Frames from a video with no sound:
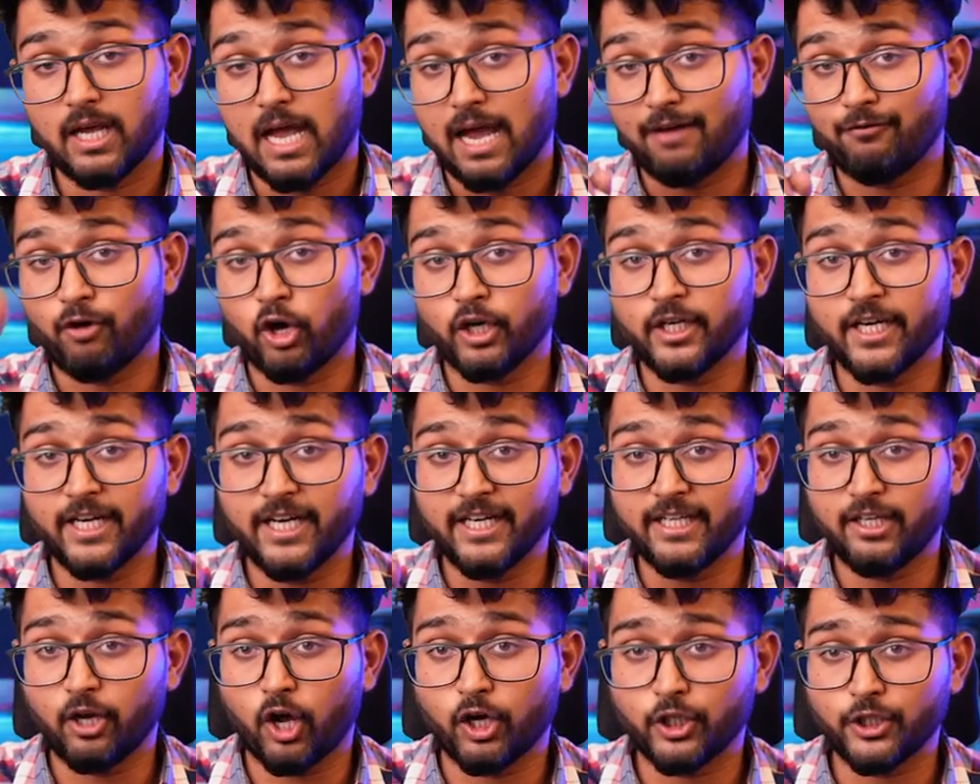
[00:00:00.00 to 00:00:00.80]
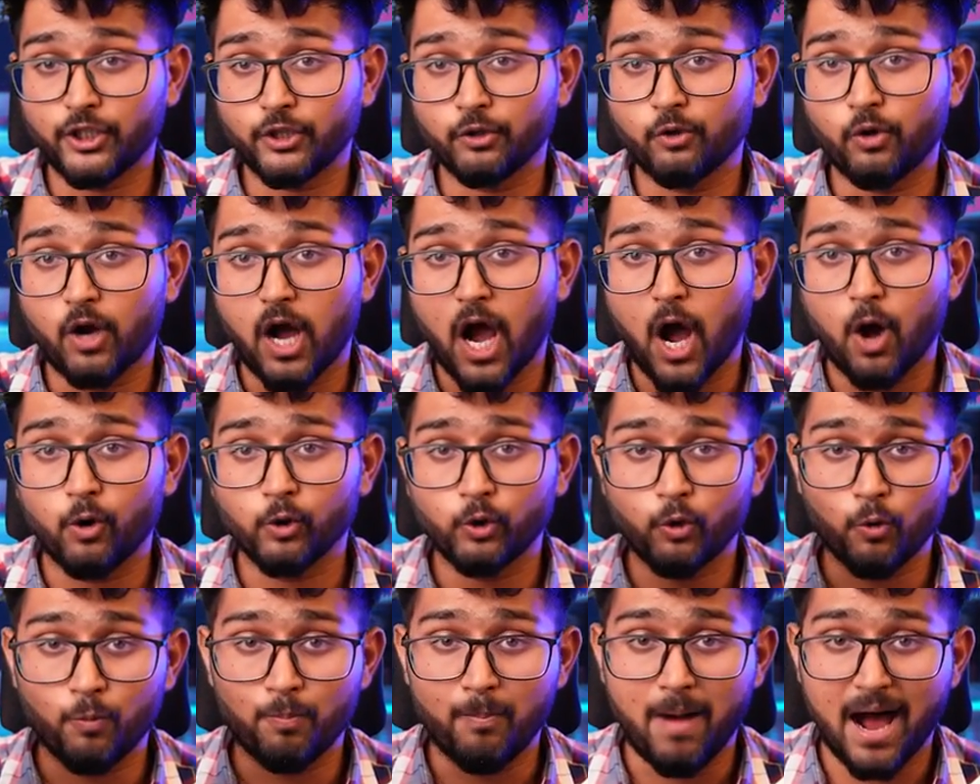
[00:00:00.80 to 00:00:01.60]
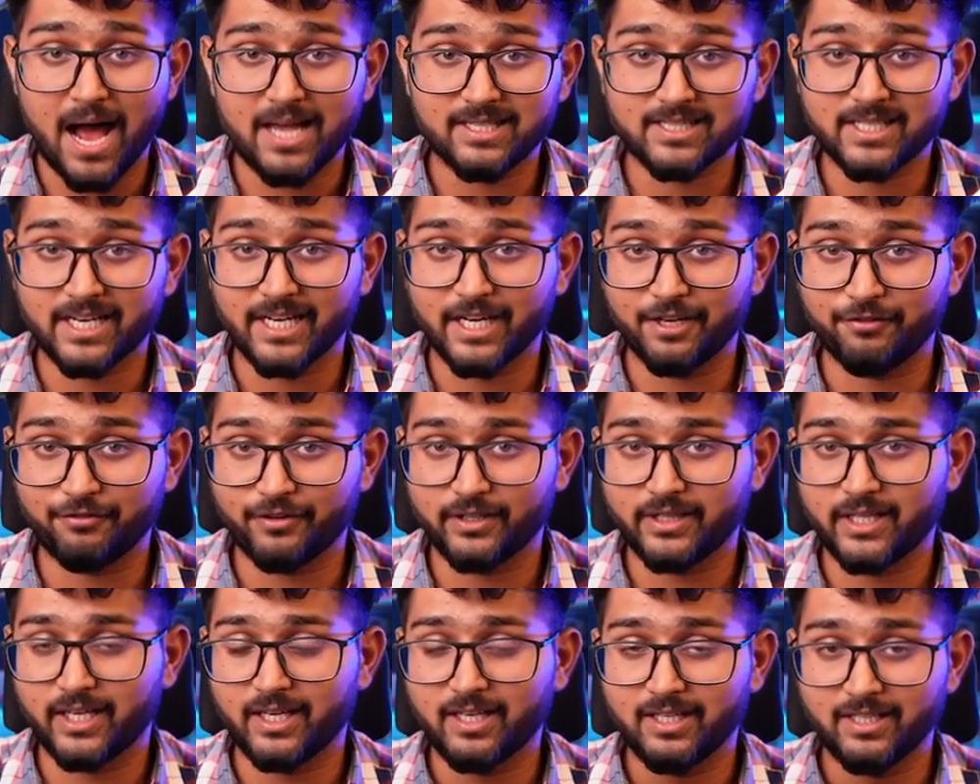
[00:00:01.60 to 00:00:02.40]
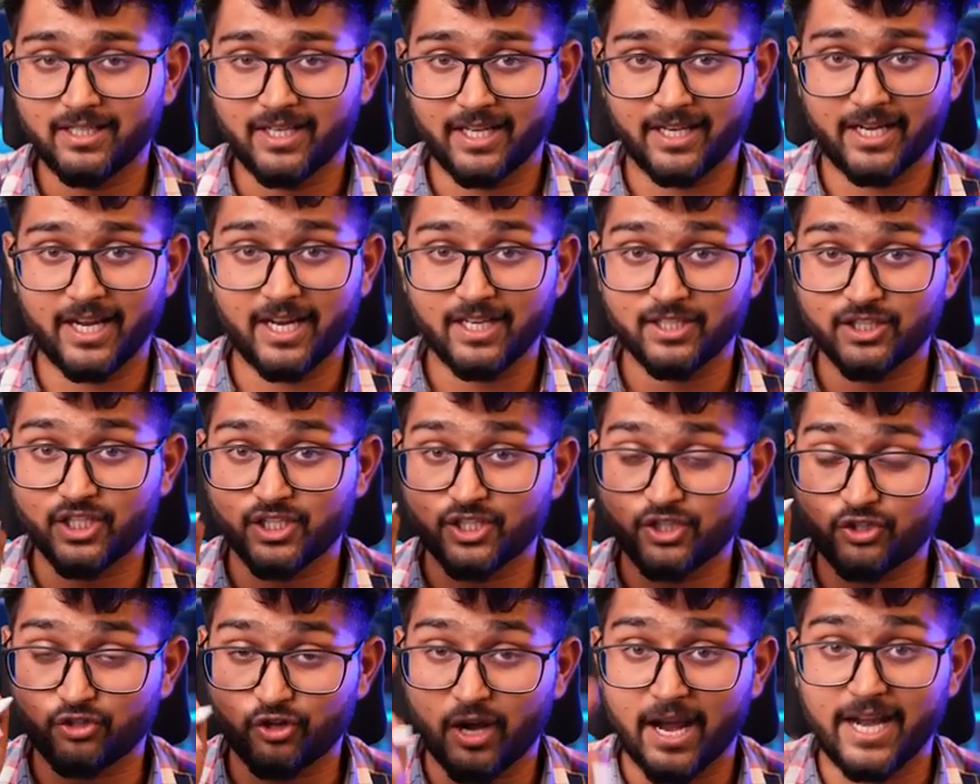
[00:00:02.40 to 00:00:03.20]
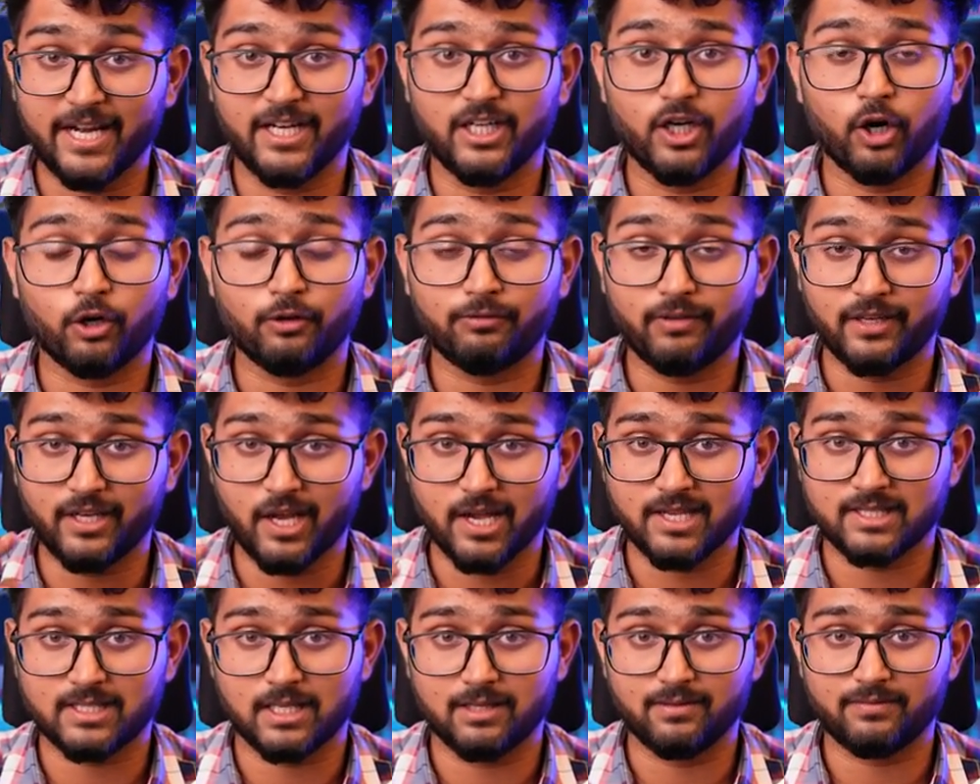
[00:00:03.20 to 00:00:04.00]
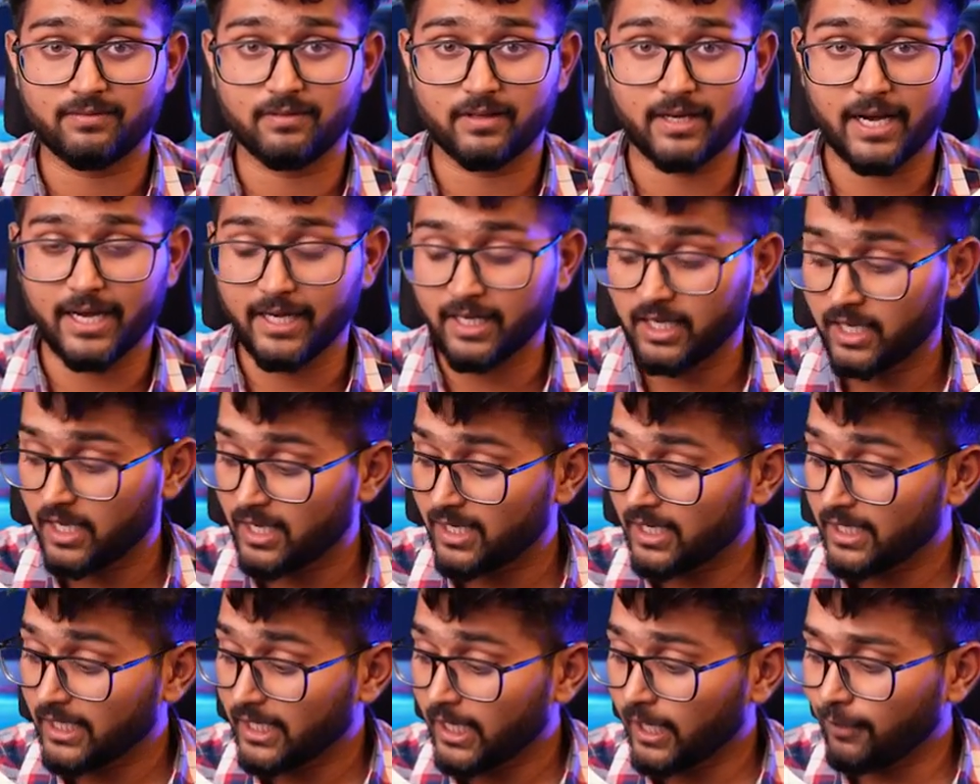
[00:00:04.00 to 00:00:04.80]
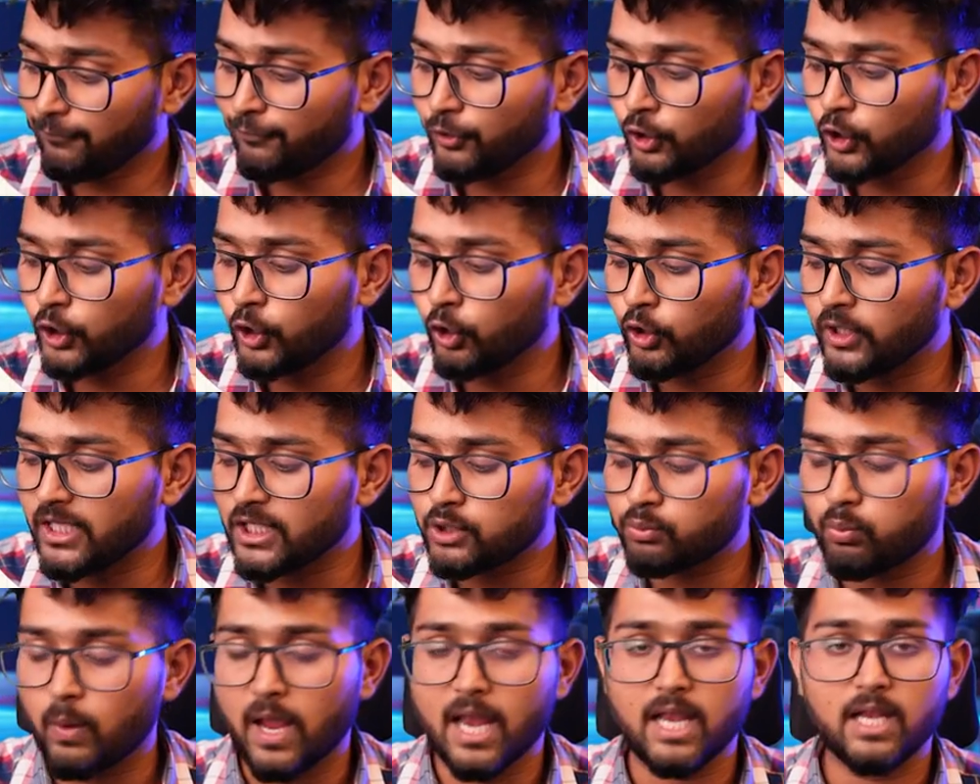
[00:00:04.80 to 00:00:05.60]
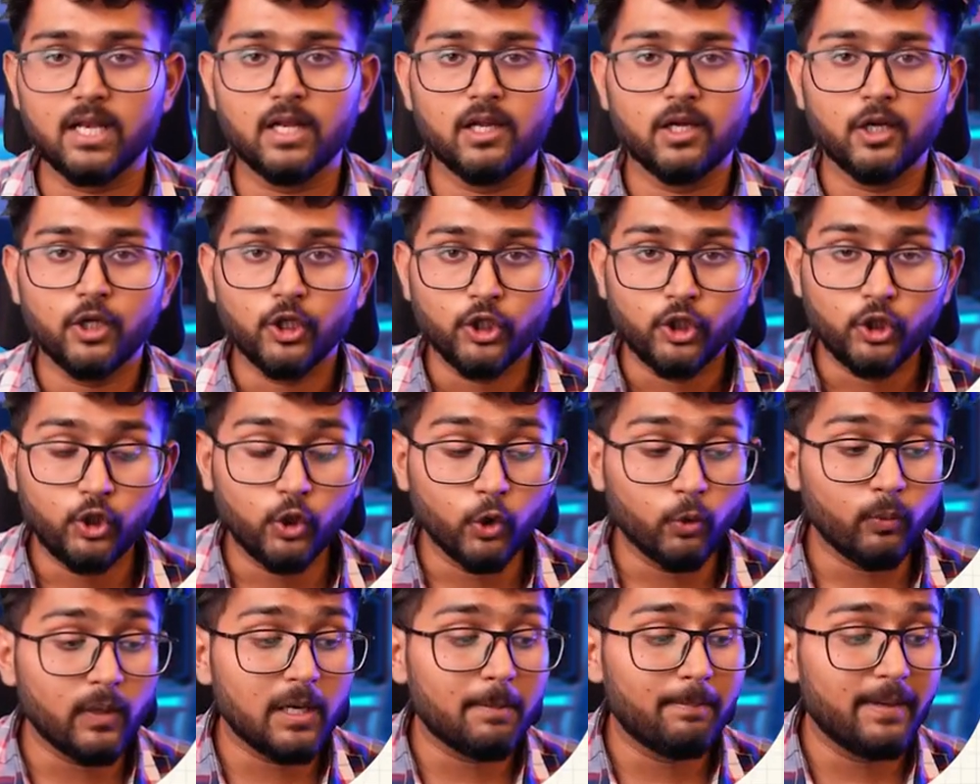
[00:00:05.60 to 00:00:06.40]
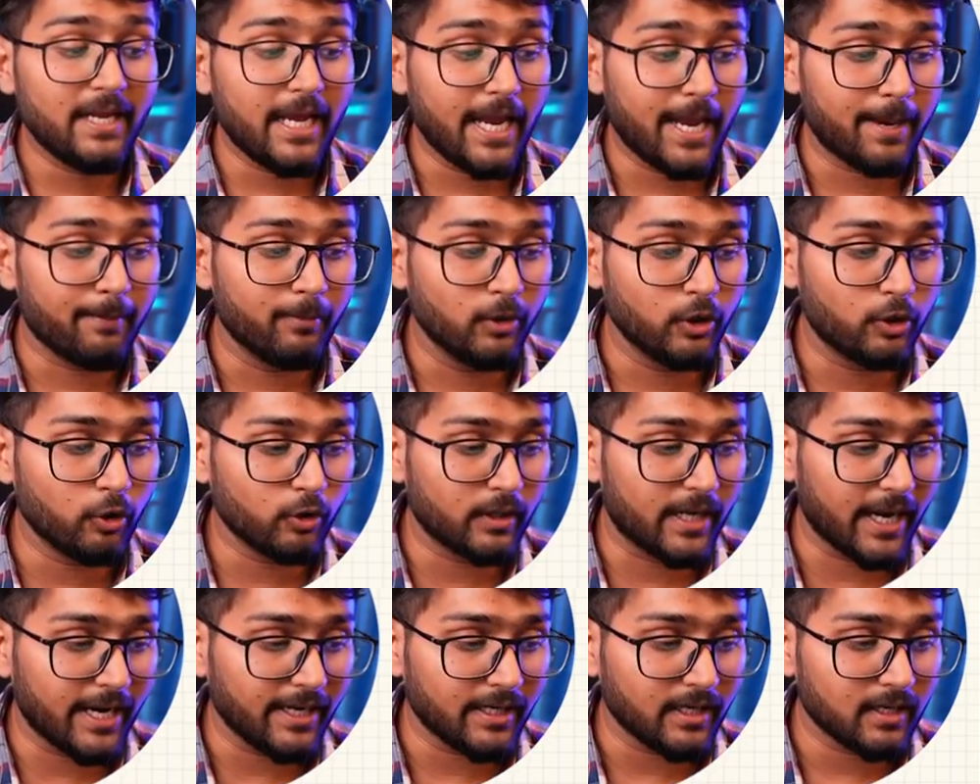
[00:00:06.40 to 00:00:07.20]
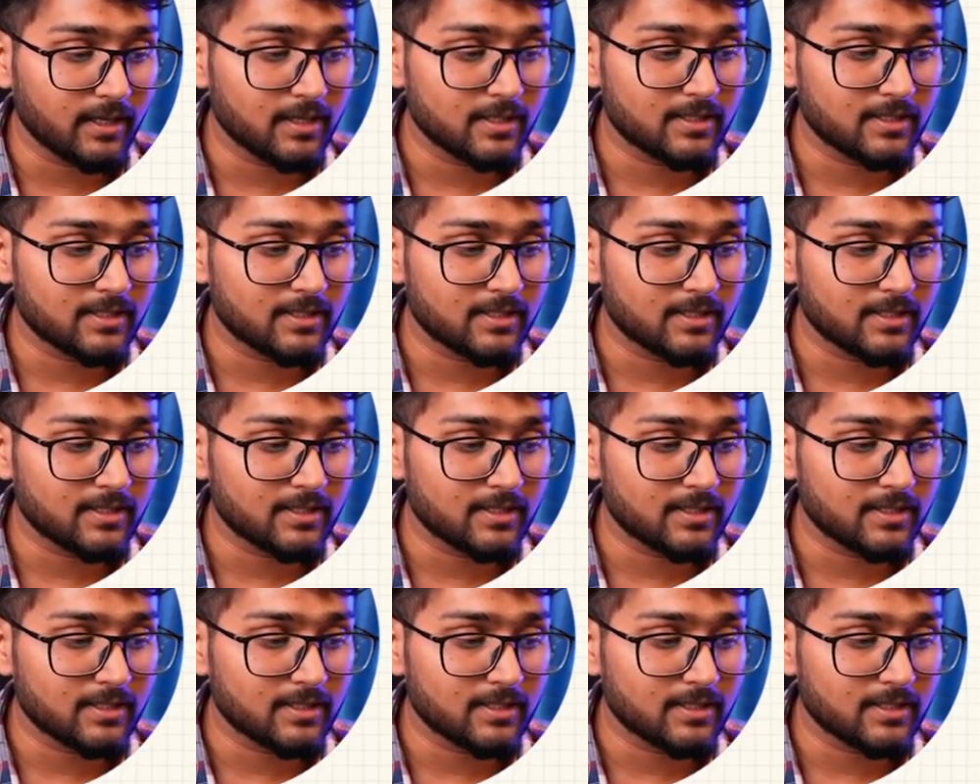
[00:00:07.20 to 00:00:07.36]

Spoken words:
I've already taught you how to mask and everything, okay? Just try it out for yourself, right? If you do this well, you will be able to get